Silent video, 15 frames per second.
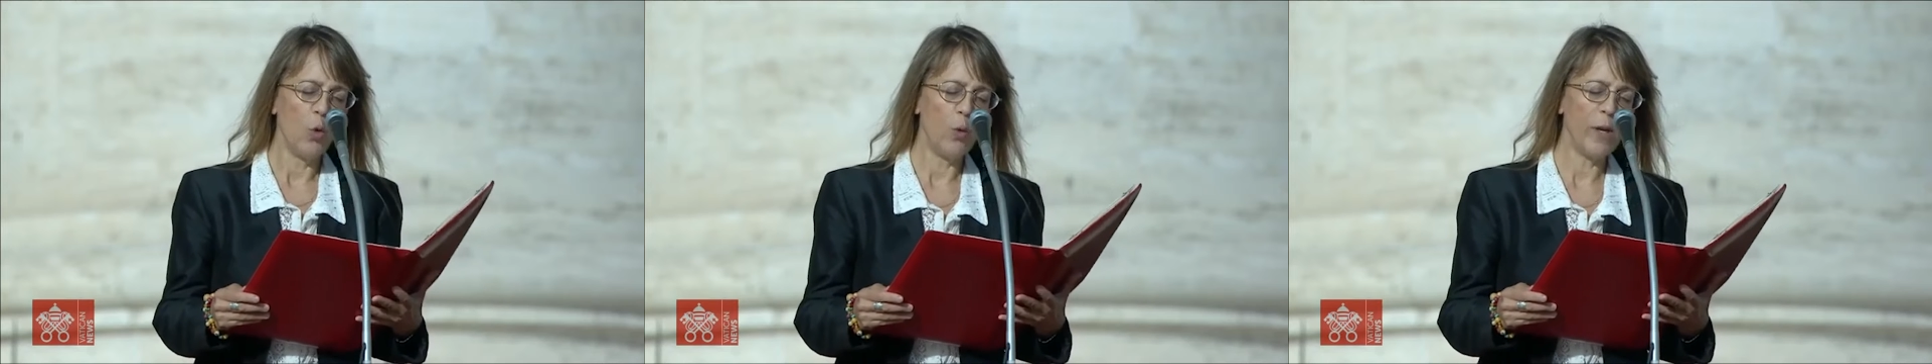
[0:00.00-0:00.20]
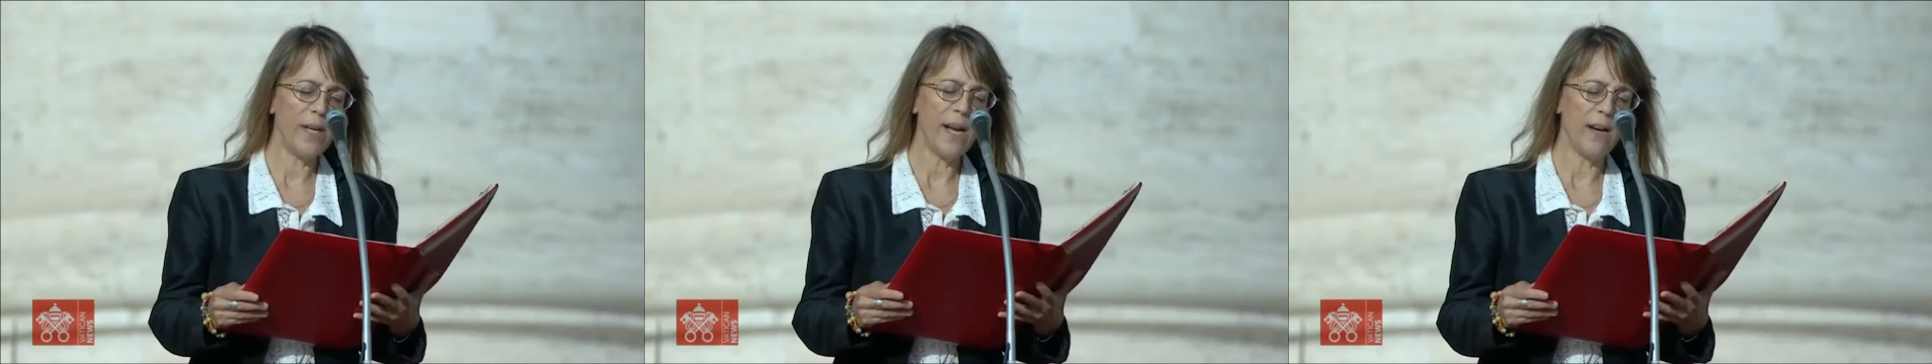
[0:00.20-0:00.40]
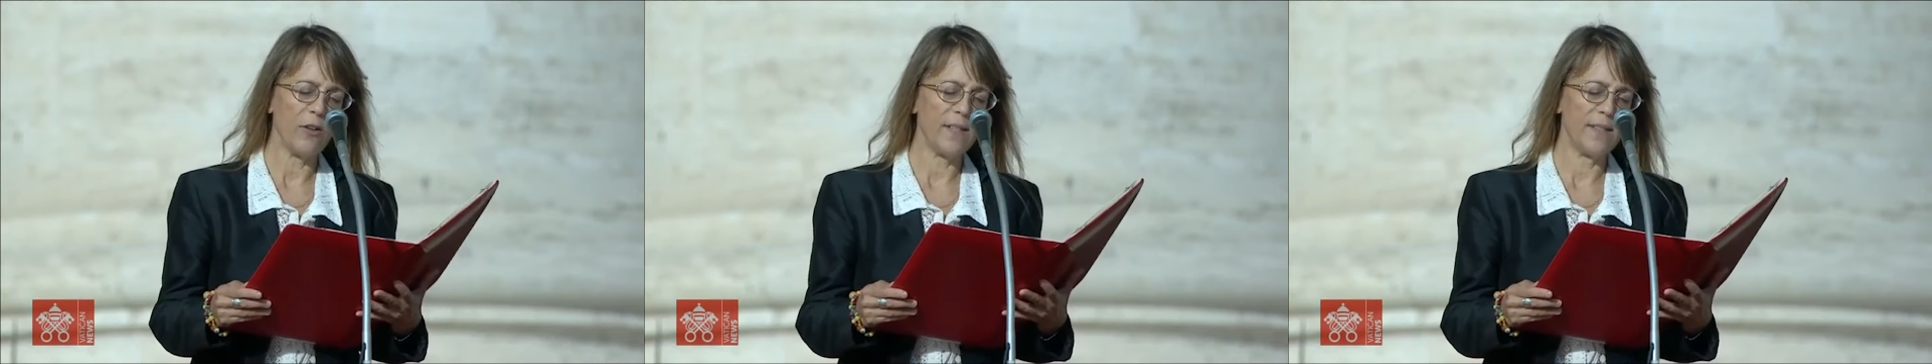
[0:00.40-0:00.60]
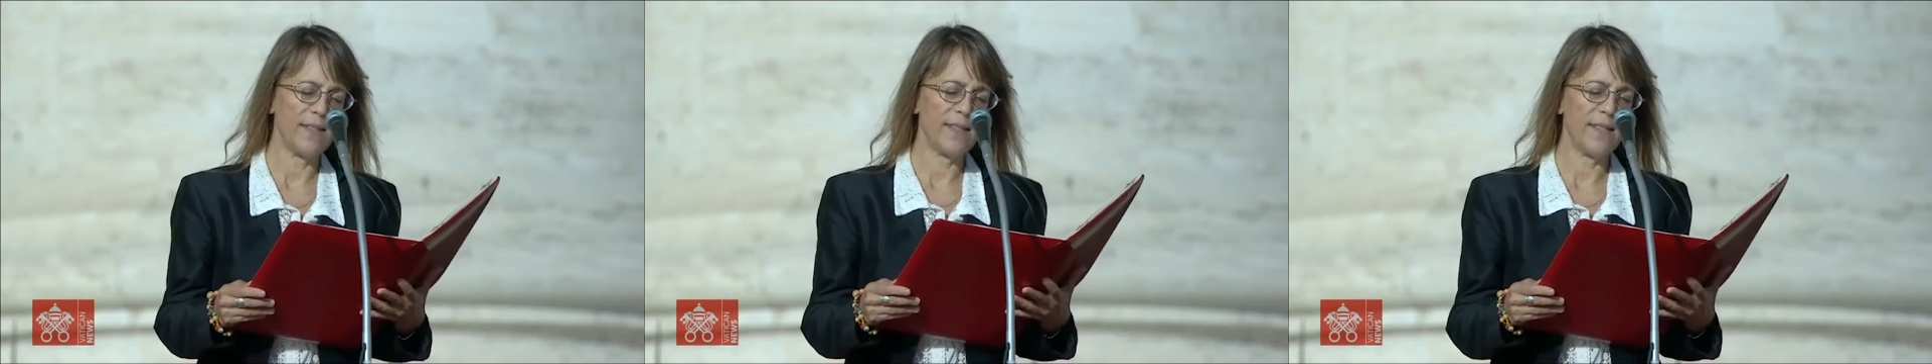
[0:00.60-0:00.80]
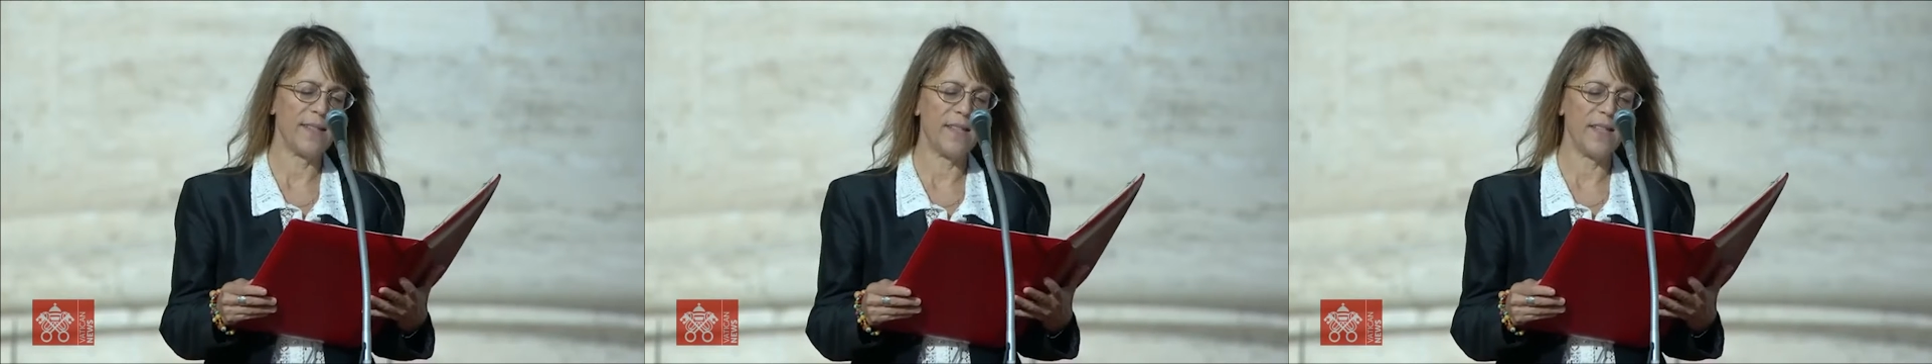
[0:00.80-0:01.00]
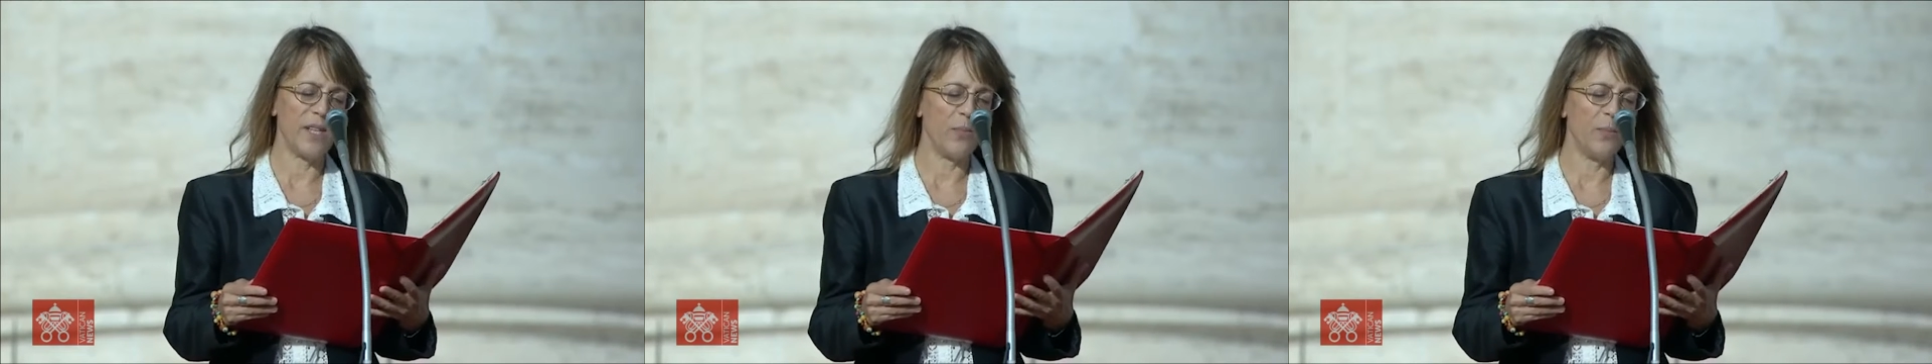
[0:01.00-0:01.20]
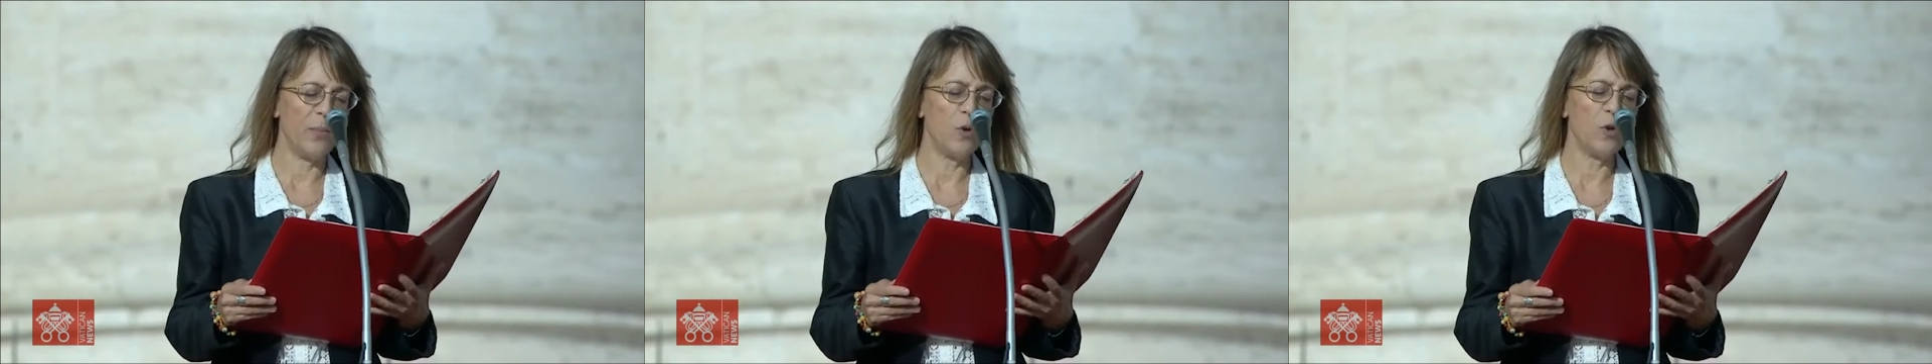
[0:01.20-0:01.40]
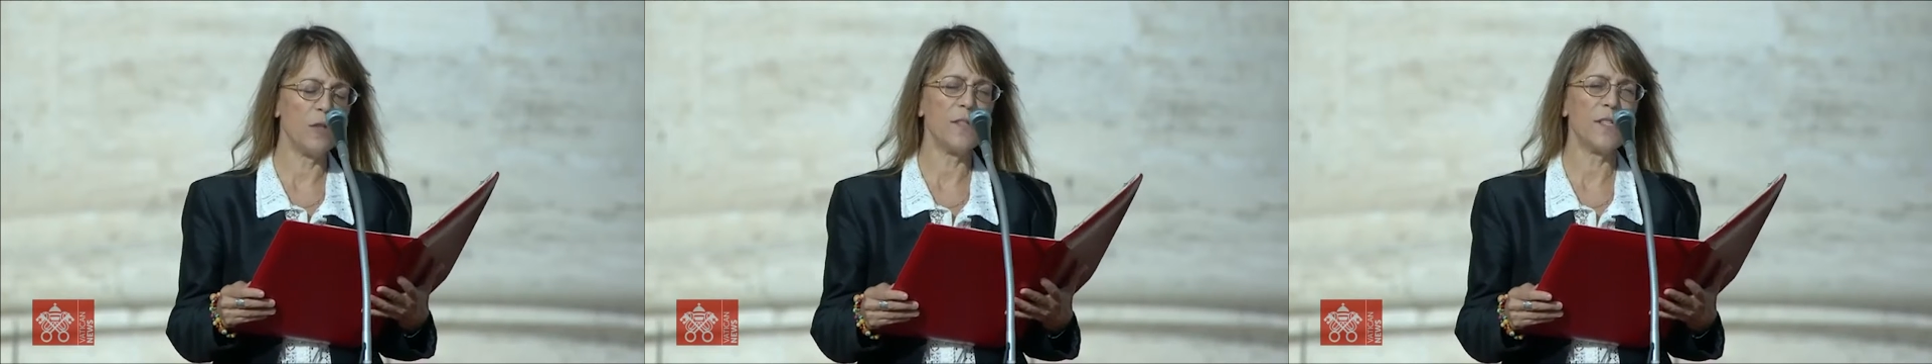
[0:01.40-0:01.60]
we now consider the
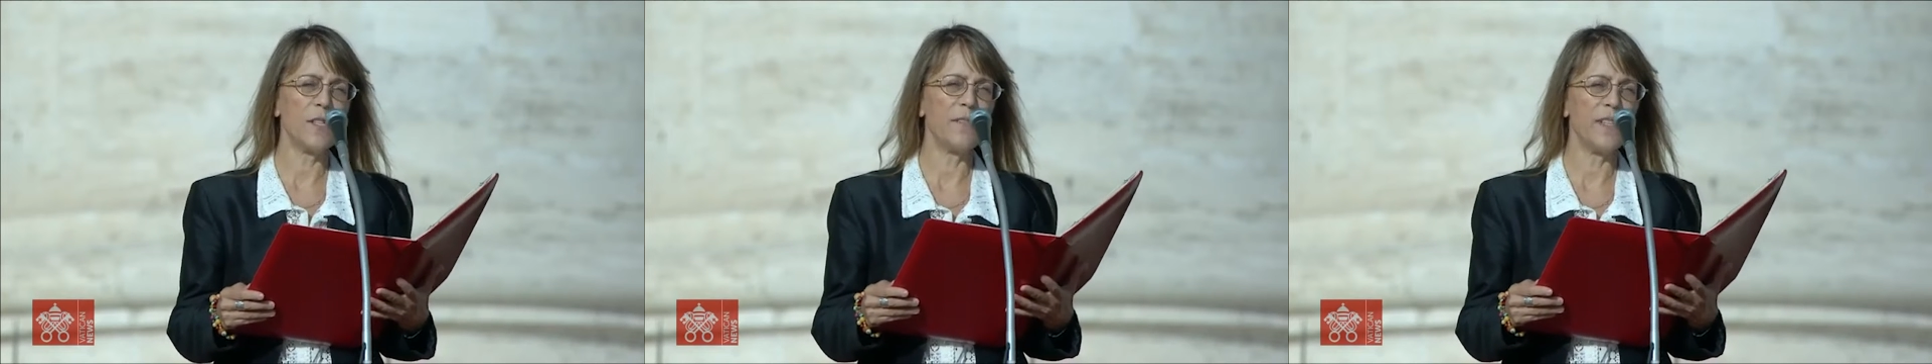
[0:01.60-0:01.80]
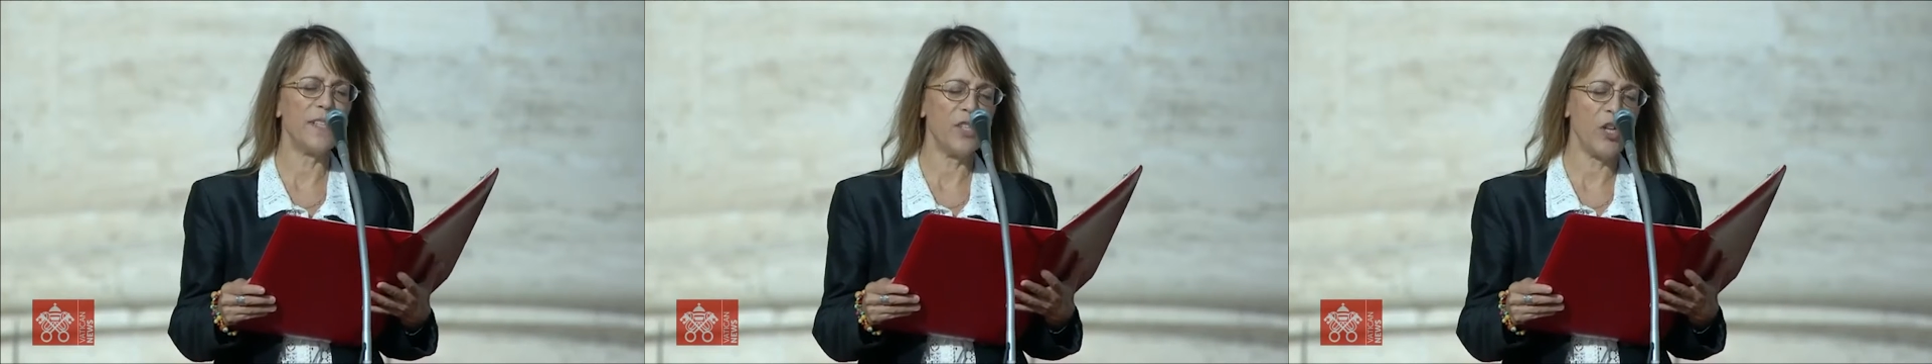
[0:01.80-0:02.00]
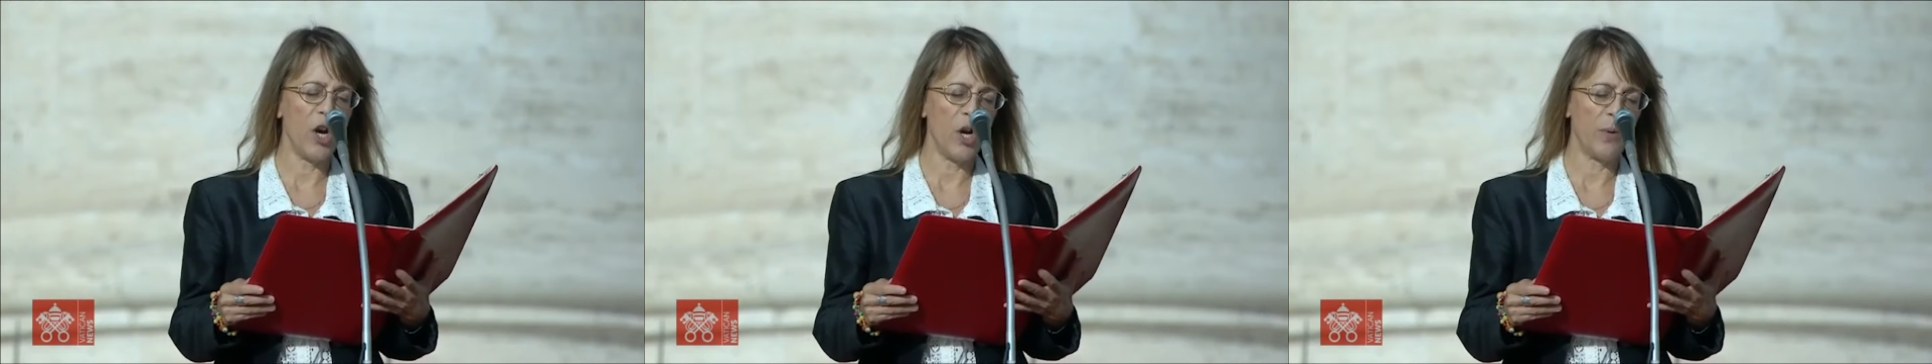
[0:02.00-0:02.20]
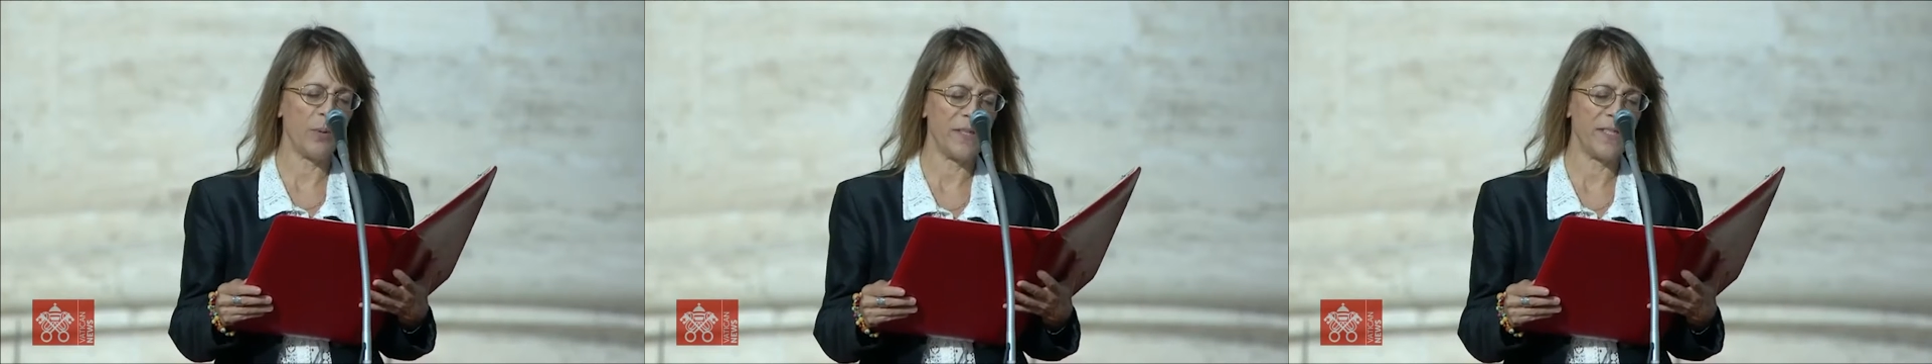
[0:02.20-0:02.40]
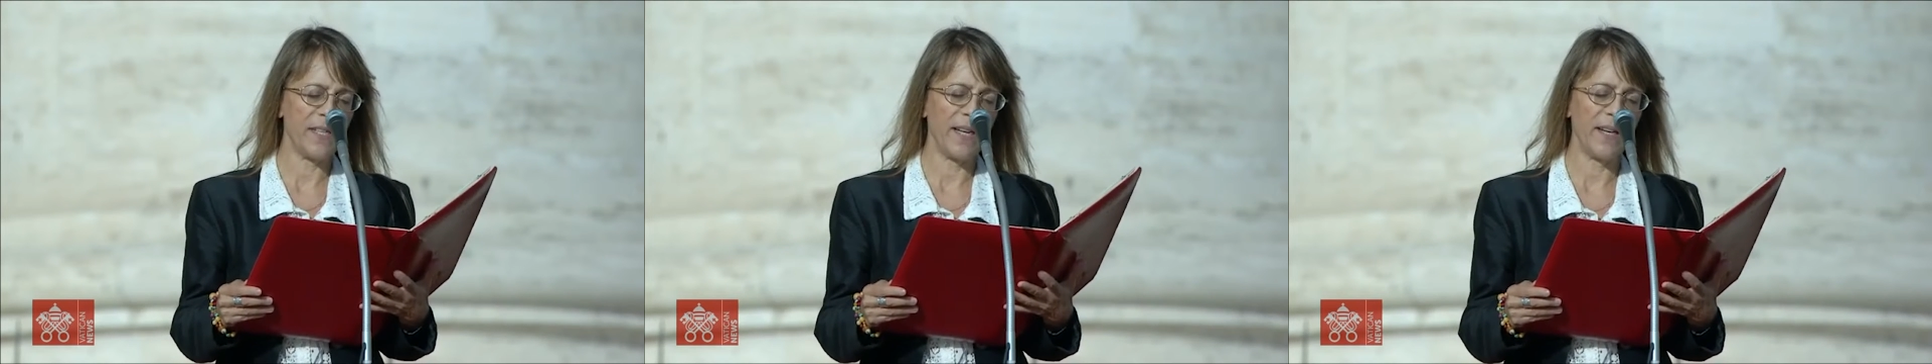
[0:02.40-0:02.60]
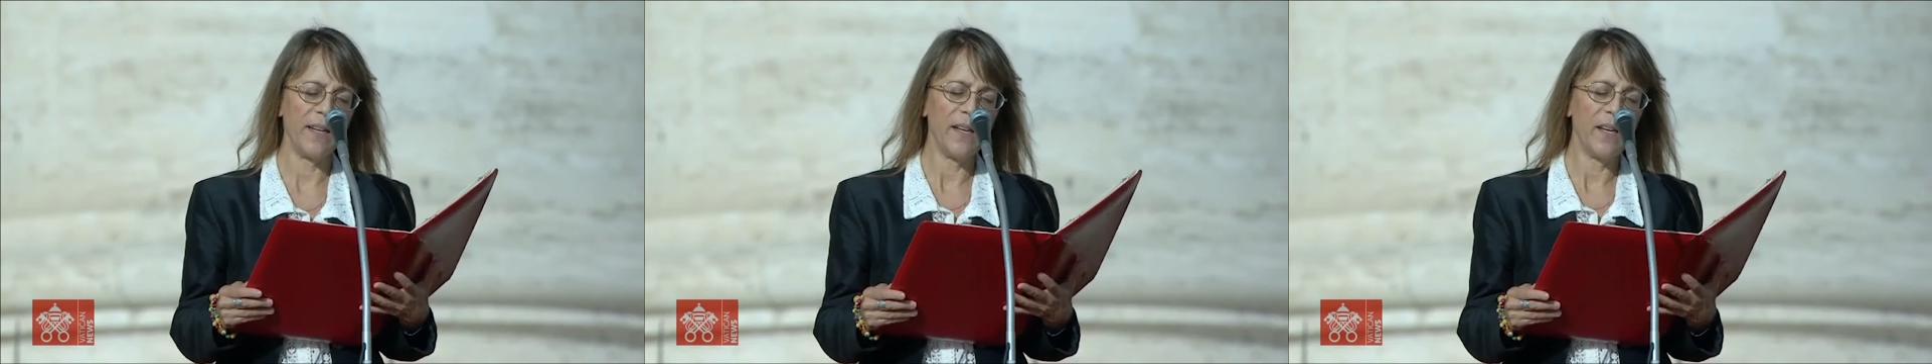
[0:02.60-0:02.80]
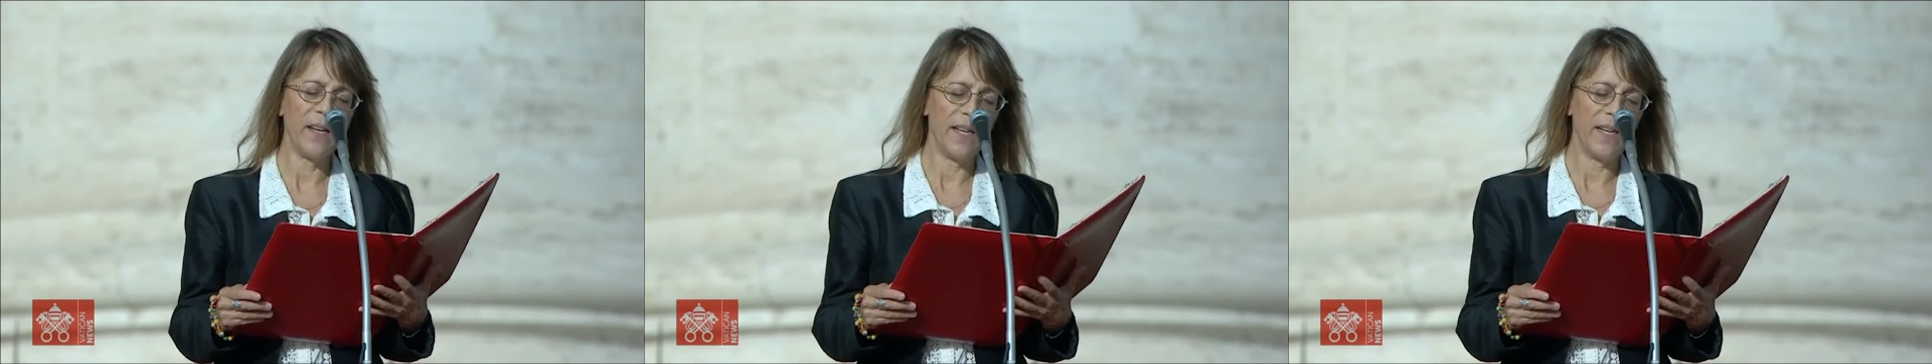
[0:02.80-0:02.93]
importance of interpreting,